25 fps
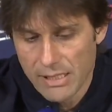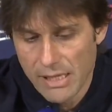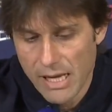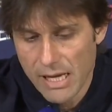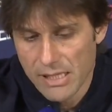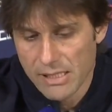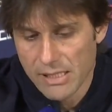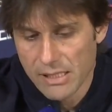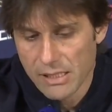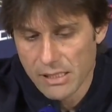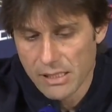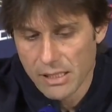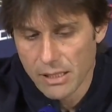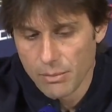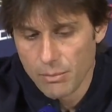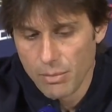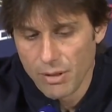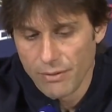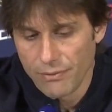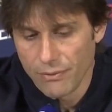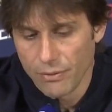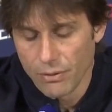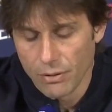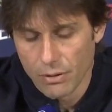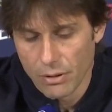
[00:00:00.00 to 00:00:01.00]
as I said
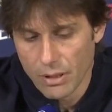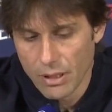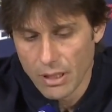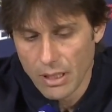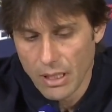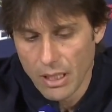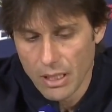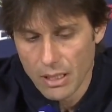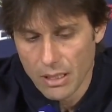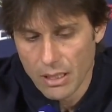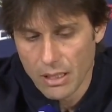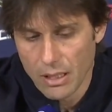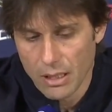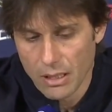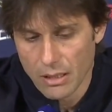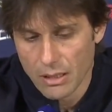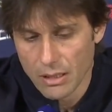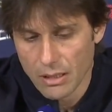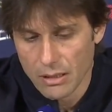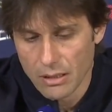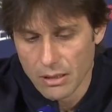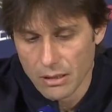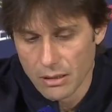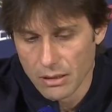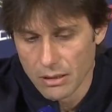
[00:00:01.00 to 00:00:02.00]
before, I think that